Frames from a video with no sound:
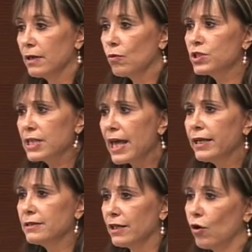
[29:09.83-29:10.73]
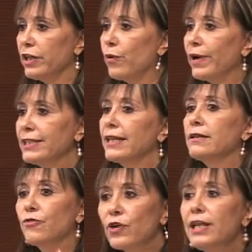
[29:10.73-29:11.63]
It was like the only way
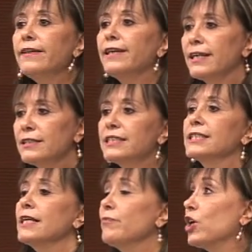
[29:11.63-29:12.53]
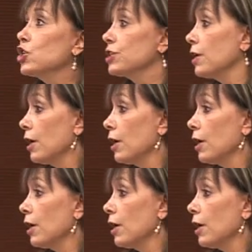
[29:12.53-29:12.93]
that really they understand because